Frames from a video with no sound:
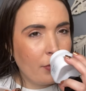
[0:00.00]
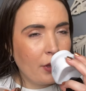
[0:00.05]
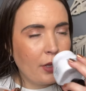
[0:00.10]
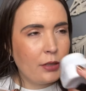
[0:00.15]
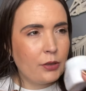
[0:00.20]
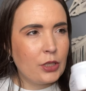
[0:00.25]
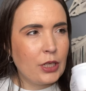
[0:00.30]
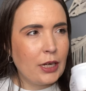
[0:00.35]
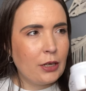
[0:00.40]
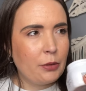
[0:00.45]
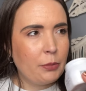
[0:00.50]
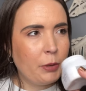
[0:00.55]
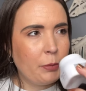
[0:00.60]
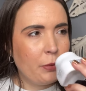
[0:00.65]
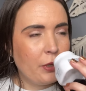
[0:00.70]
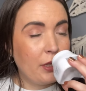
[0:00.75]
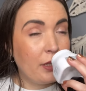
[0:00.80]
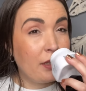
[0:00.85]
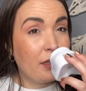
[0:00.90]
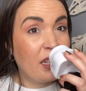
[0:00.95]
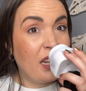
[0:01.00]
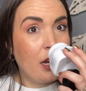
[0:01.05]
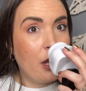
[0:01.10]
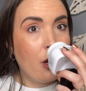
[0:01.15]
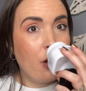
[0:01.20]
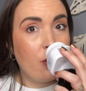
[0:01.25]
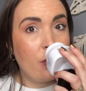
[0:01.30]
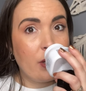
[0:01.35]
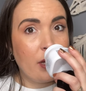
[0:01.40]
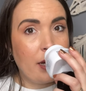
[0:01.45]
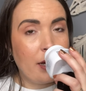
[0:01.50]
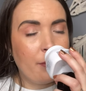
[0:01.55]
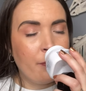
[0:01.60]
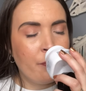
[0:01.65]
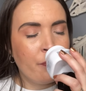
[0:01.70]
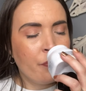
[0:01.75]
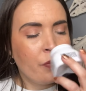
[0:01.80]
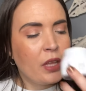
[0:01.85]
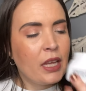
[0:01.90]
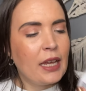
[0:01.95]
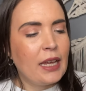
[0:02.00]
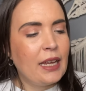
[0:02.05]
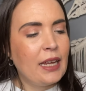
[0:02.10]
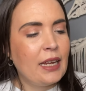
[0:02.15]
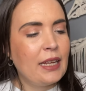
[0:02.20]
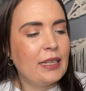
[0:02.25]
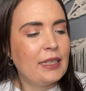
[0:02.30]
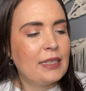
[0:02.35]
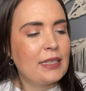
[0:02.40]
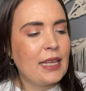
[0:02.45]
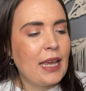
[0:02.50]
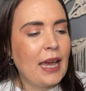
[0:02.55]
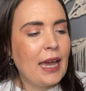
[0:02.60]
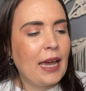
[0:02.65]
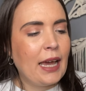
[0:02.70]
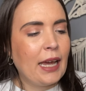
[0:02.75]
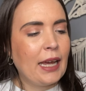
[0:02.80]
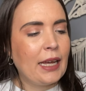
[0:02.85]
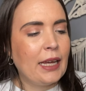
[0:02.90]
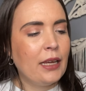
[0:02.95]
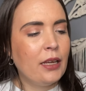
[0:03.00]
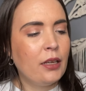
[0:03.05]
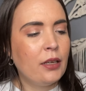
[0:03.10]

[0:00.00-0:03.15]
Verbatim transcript: trying to remember the scent. Oh yeah, it is a